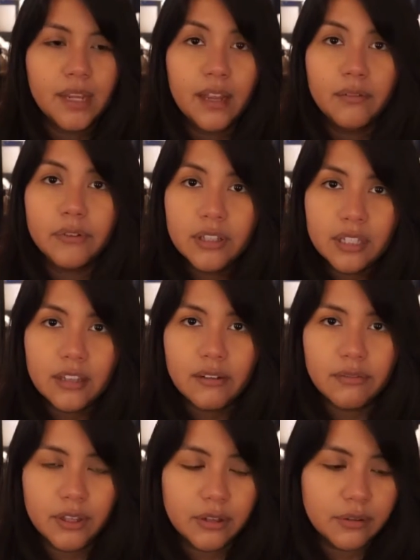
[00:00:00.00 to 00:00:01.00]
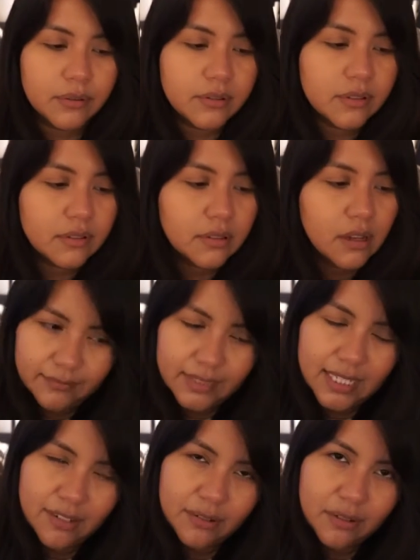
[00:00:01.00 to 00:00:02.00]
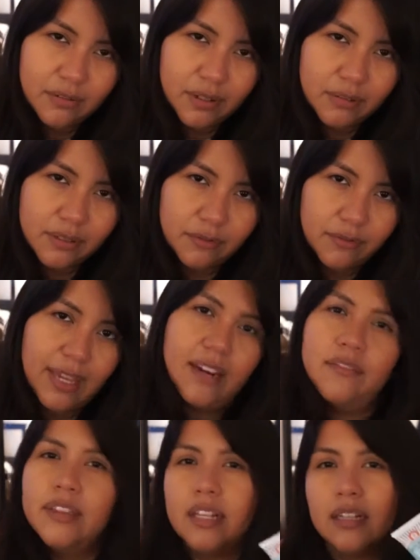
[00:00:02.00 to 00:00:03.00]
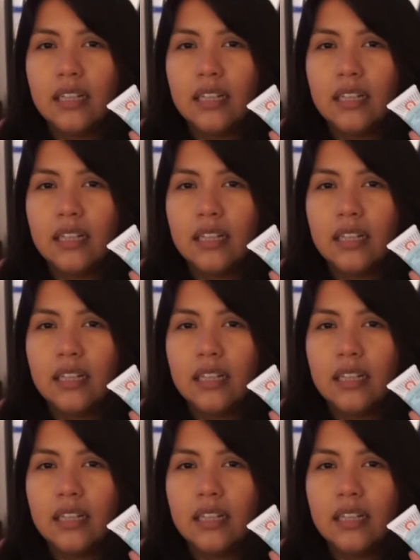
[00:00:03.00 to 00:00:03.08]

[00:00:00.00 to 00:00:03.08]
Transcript: I really love those. I don't know if I was a fan of the